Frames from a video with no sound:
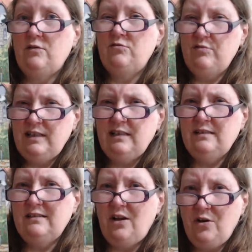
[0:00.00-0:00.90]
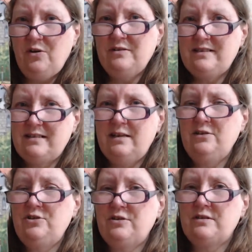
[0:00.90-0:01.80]
real hard
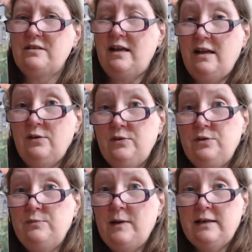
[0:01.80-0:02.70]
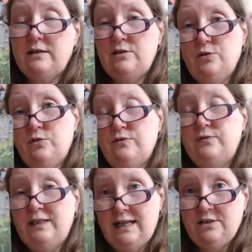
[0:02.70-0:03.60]
attention to how you make your
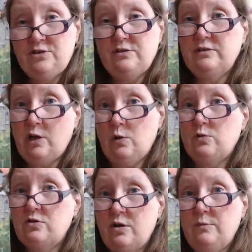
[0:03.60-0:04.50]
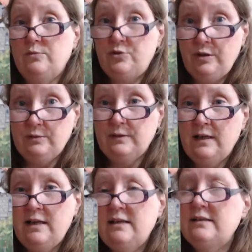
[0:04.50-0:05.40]
financial goals come true.
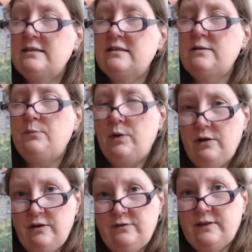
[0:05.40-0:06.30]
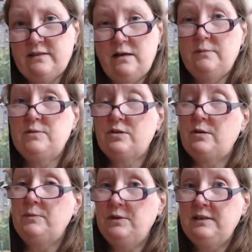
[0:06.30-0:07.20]
This is a perfect time to
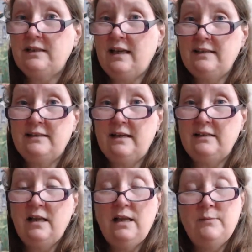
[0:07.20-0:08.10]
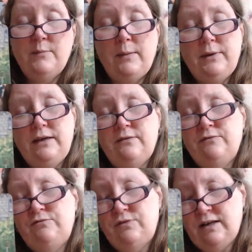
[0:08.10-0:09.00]
communicate that. Maybe
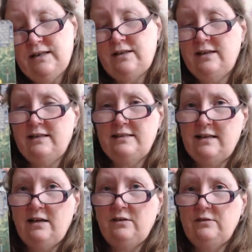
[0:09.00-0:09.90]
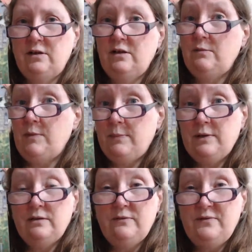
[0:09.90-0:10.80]
even write things down,
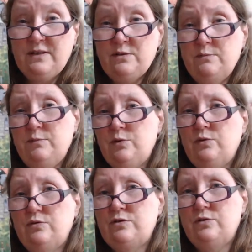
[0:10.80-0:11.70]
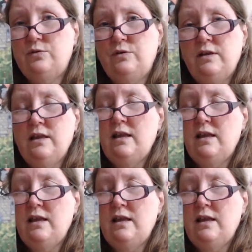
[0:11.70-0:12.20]
maybe on a vision board or